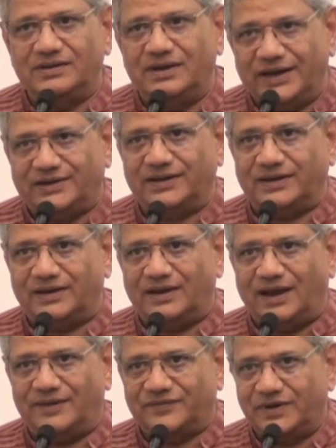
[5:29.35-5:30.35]
later,
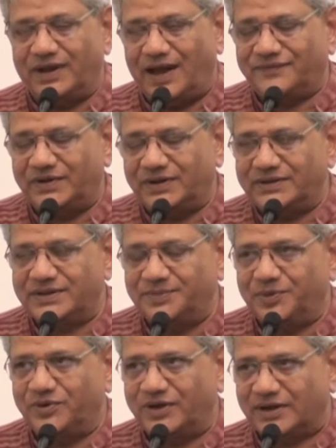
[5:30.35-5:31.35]
after this
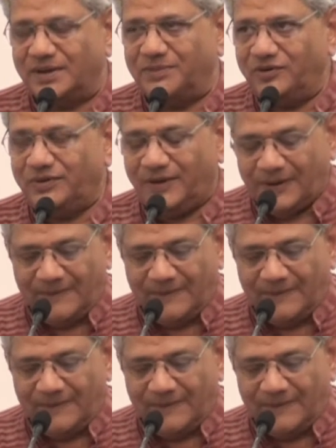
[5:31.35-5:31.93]
report had come out,